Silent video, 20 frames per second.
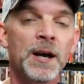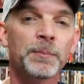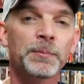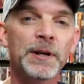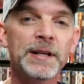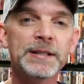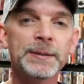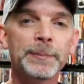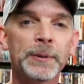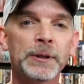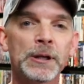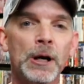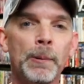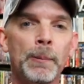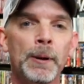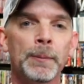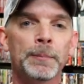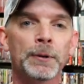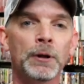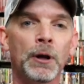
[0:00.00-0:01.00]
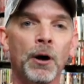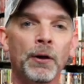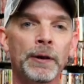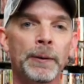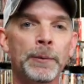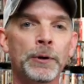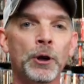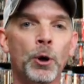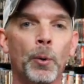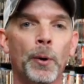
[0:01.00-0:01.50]
Please leave me a comment below.
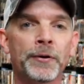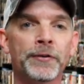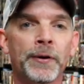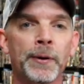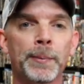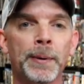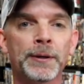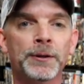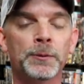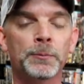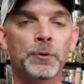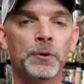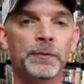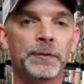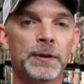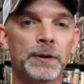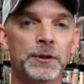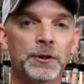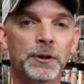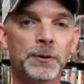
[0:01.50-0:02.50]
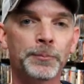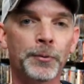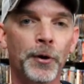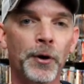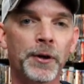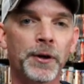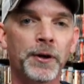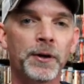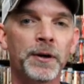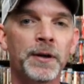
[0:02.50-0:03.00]
Let me know what you think about the movie Good
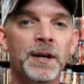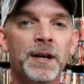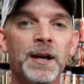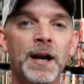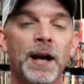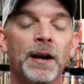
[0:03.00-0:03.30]
Burger.